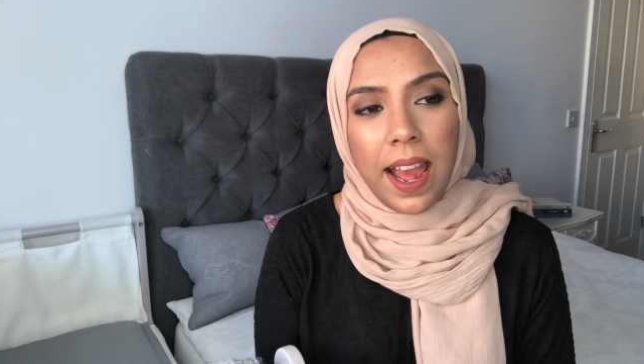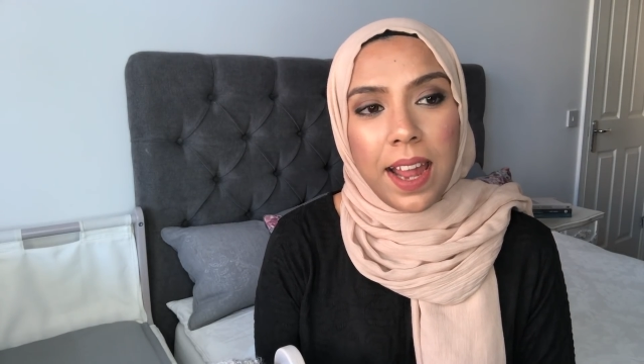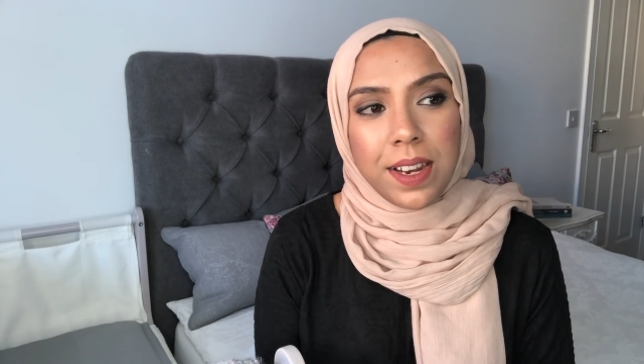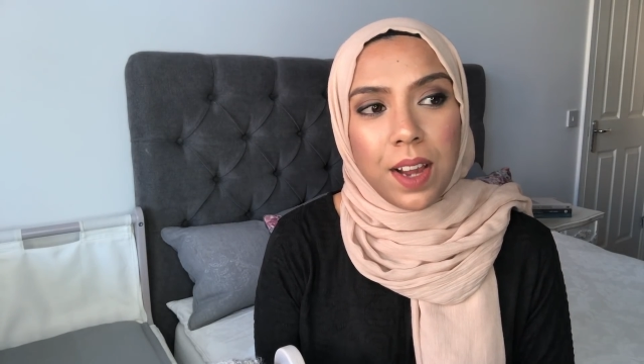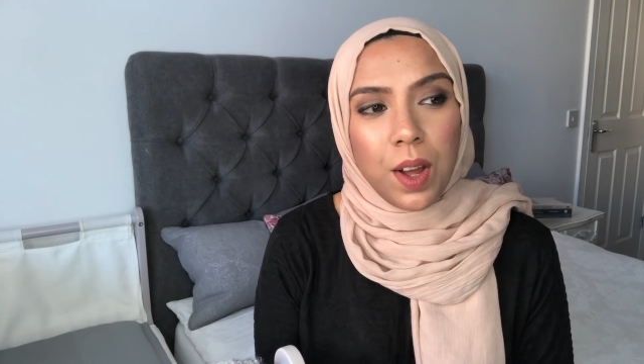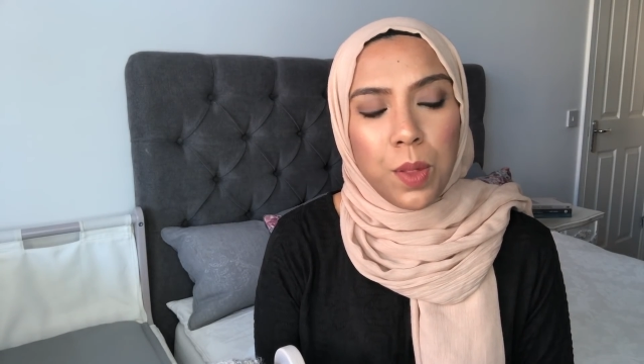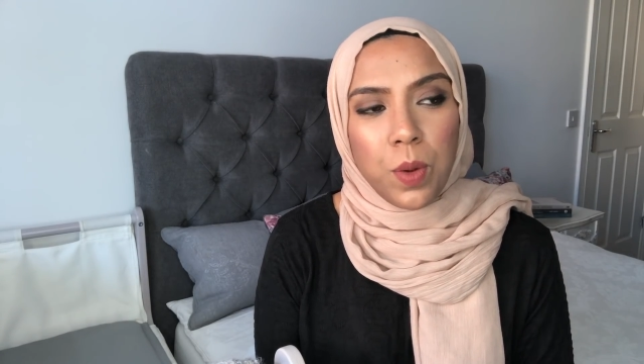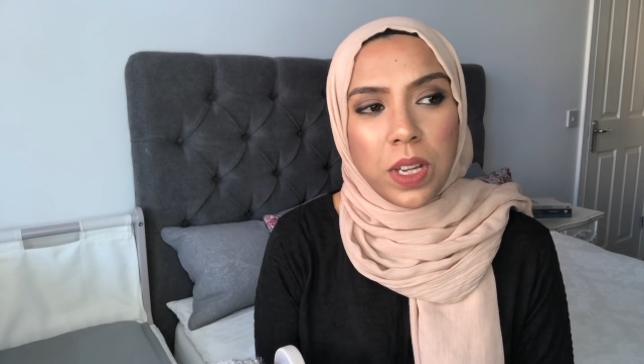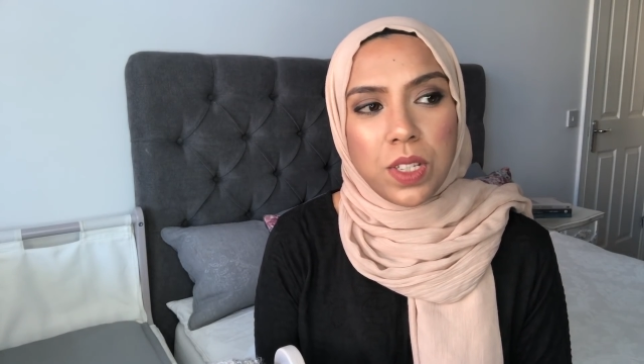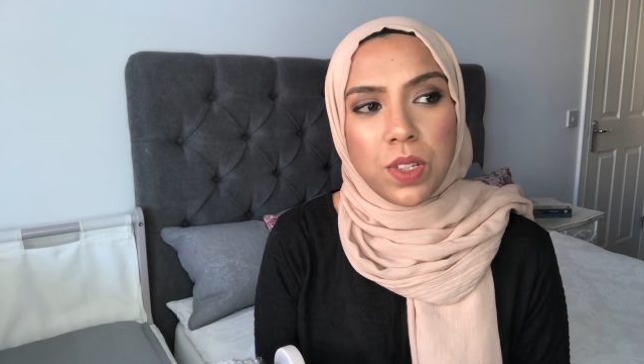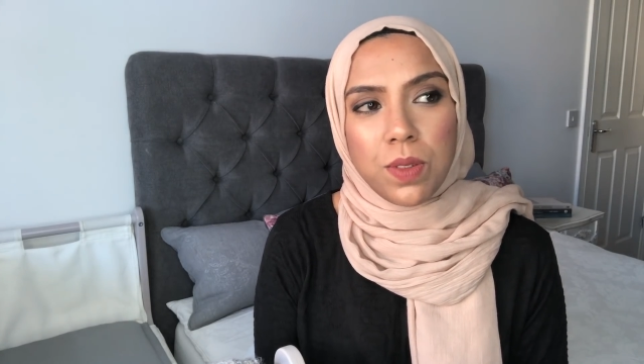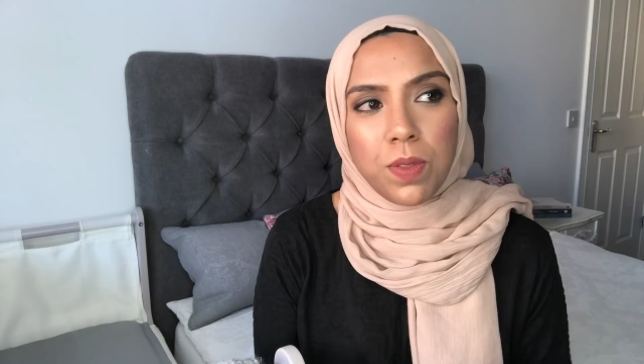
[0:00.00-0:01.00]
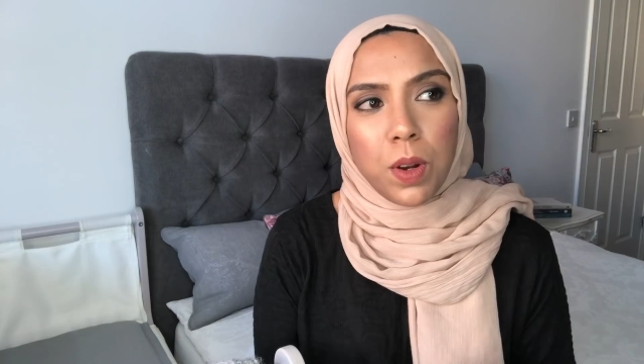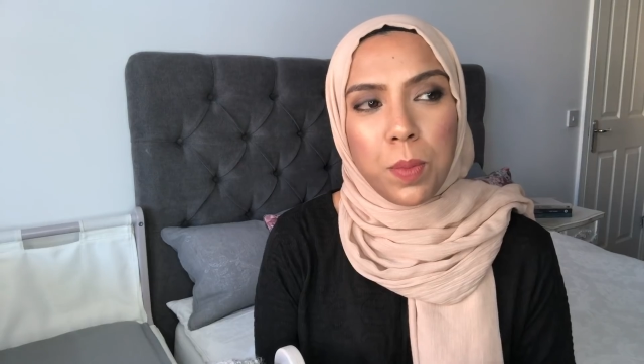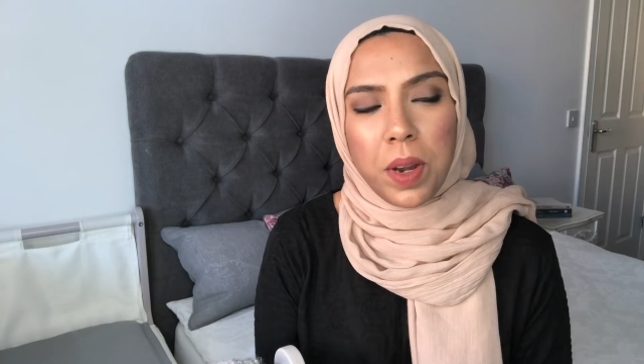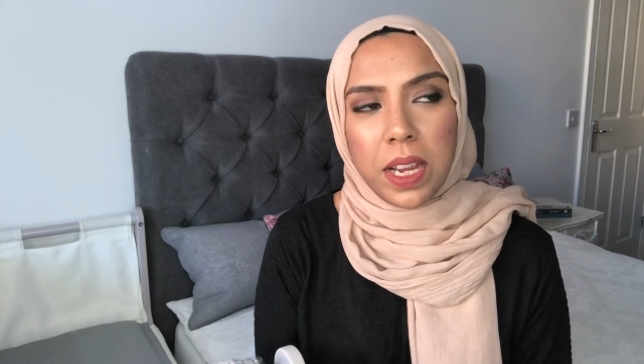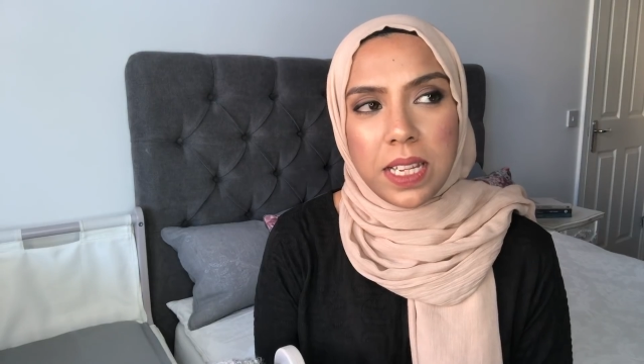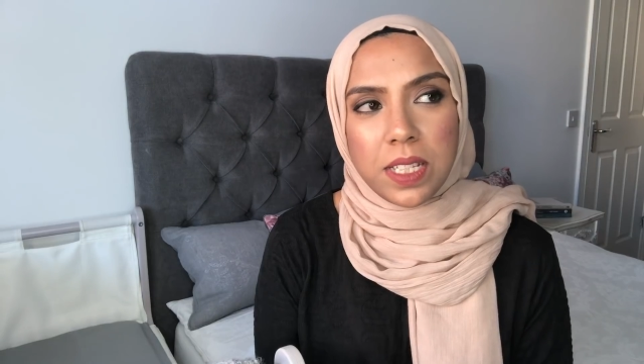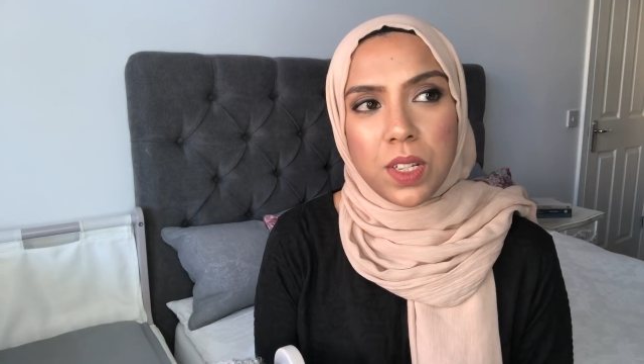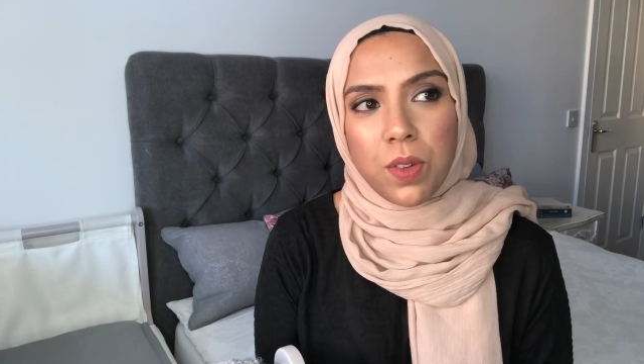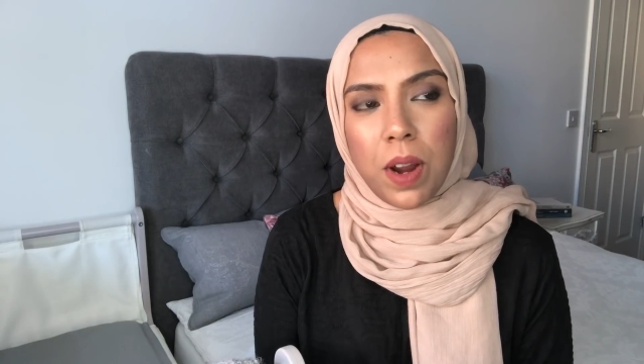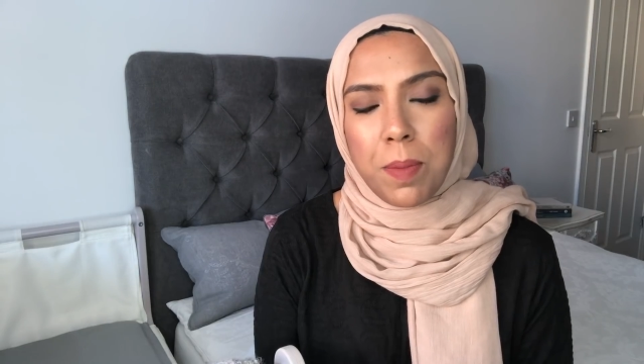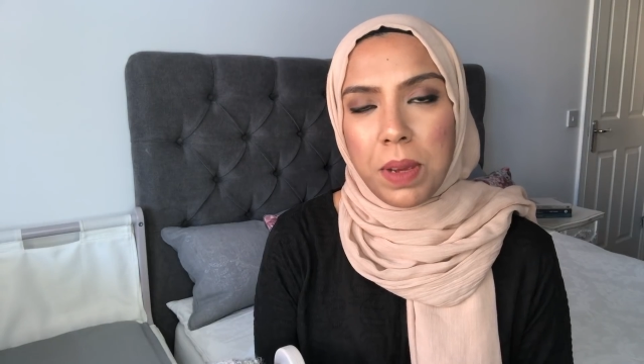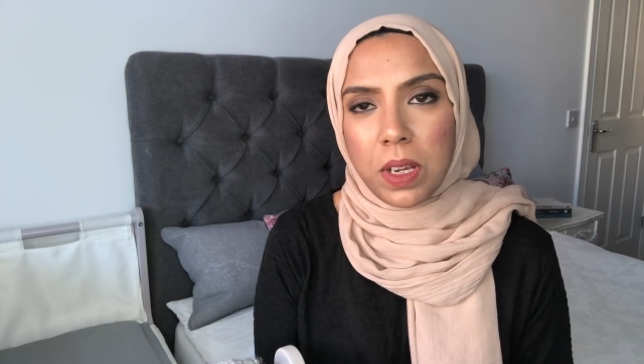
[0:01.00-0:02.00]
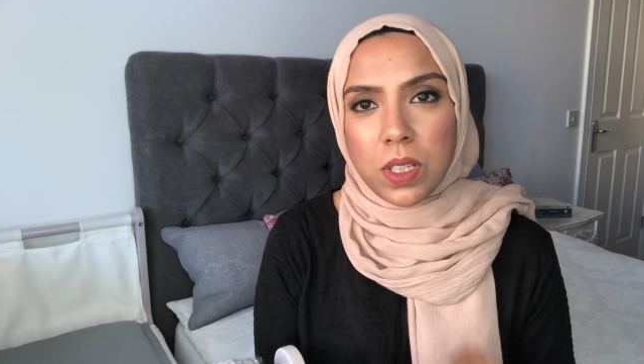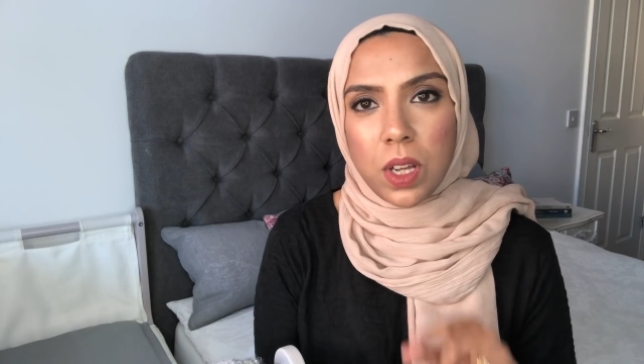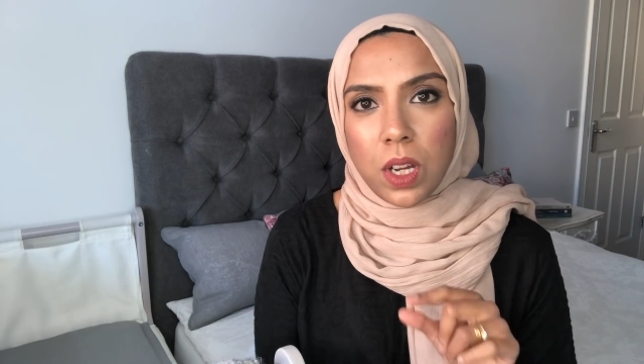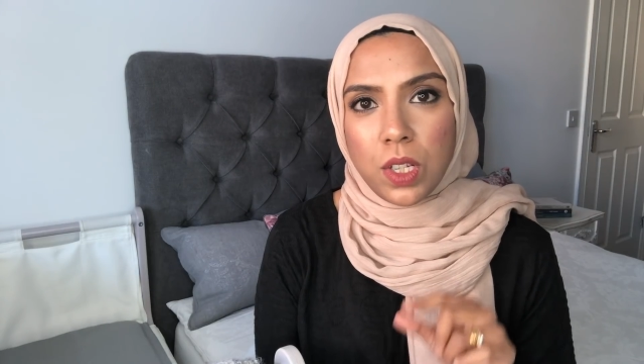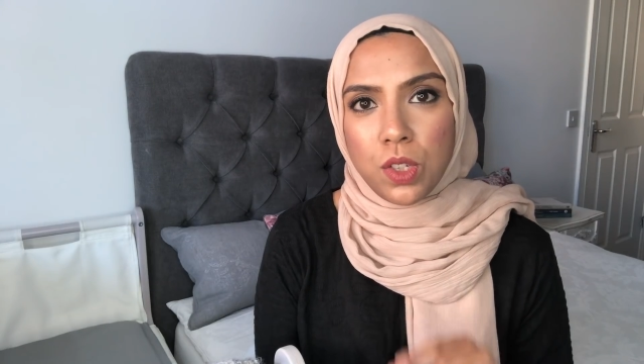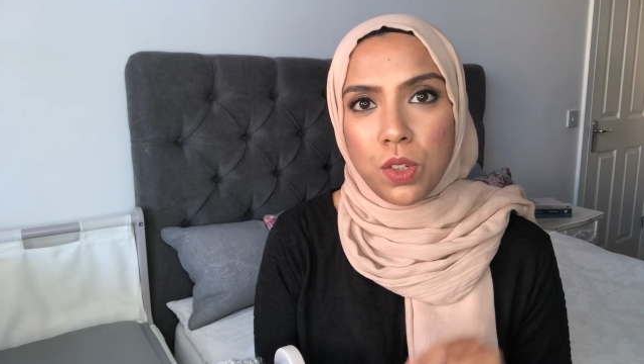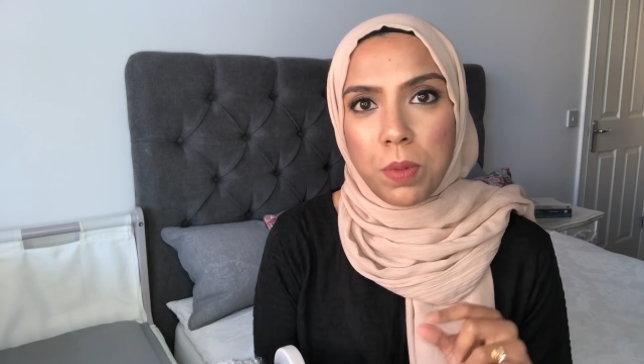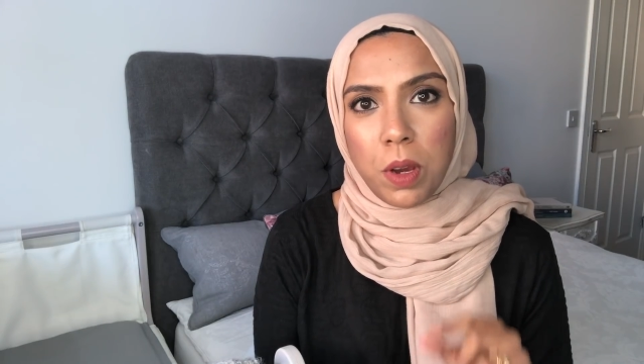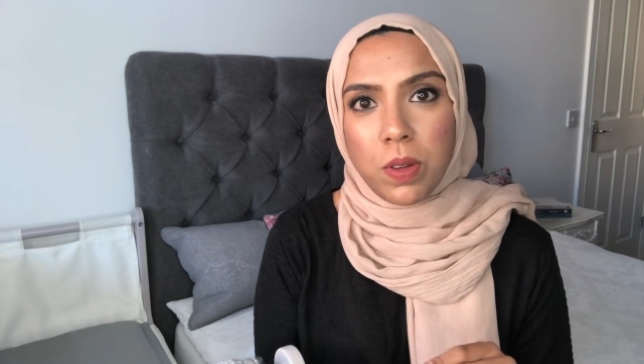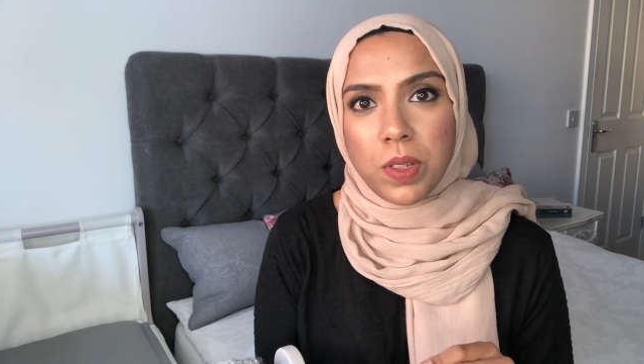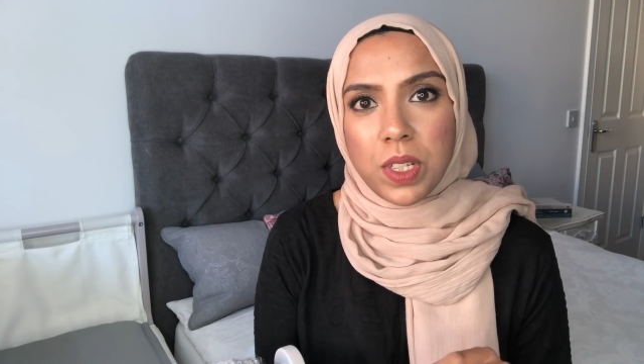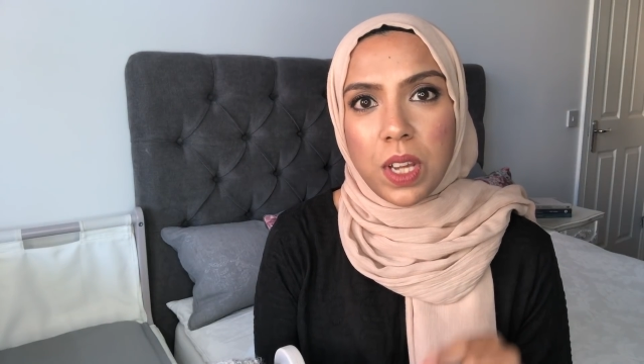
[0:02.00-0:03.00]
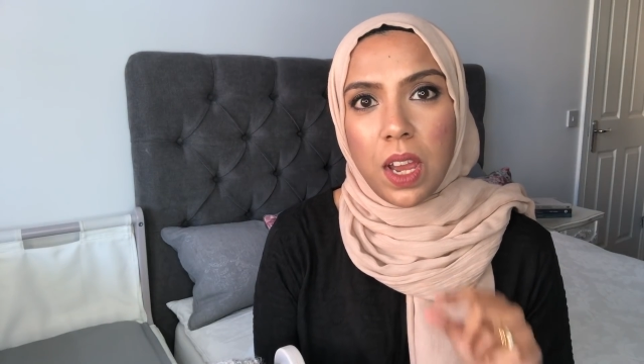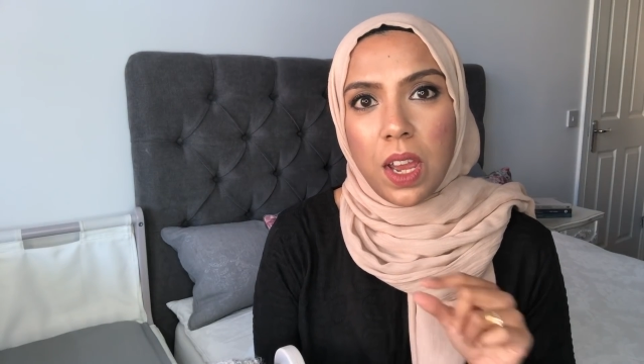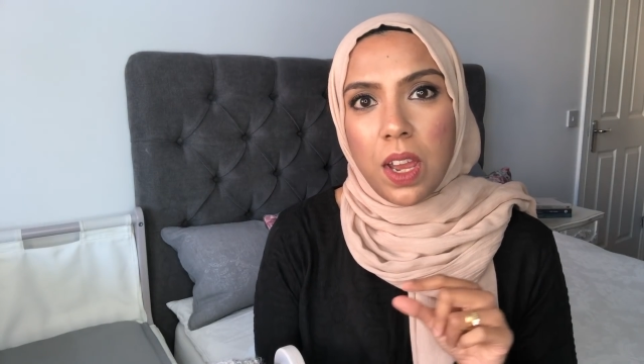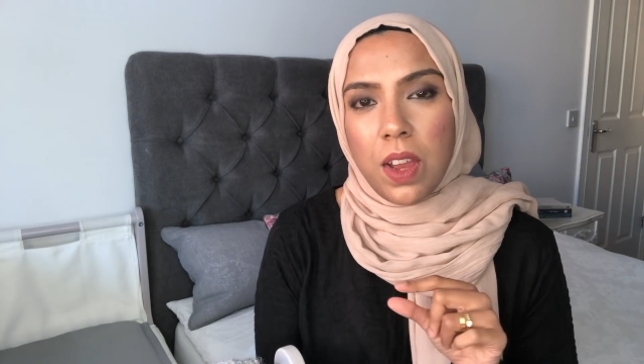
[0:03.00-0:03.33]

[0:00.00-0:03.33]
and otherwise do follow my Instagram because I do post